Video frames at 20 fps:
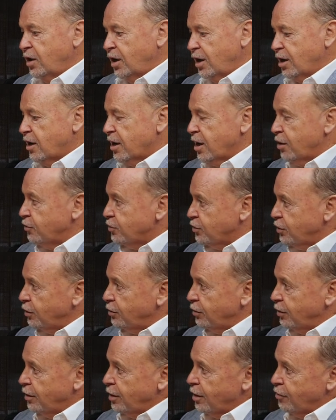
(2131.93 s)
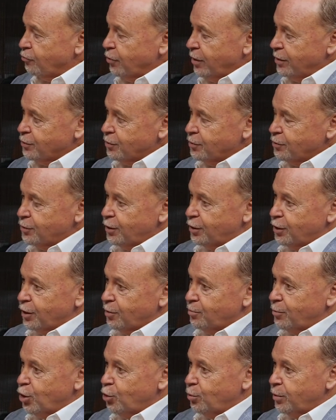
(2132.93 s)
And I go to Sydney, and our friends in Sydney
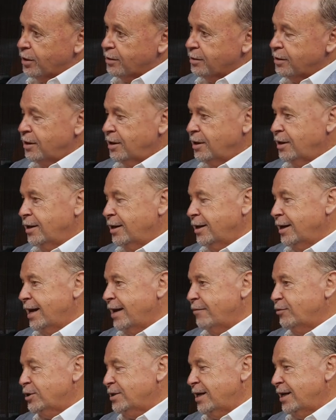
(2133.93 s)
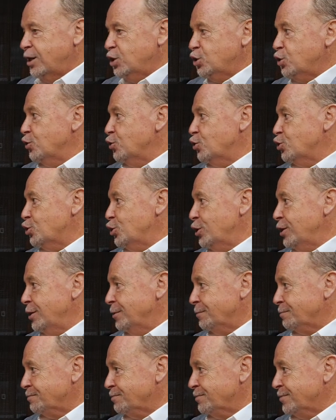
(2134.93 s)
and Melbourne have a tendency to
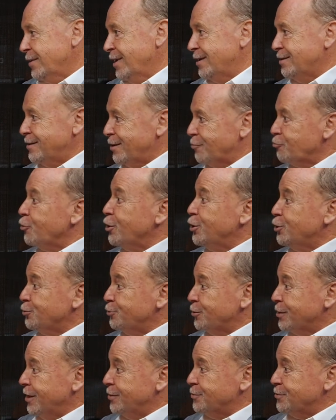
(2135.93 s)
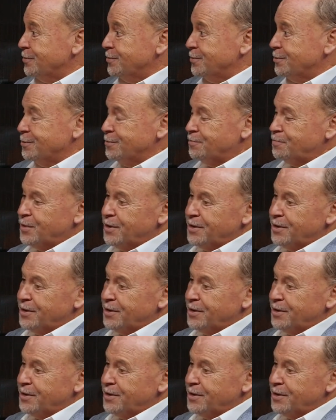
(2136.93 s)
sneer at their regional cousins.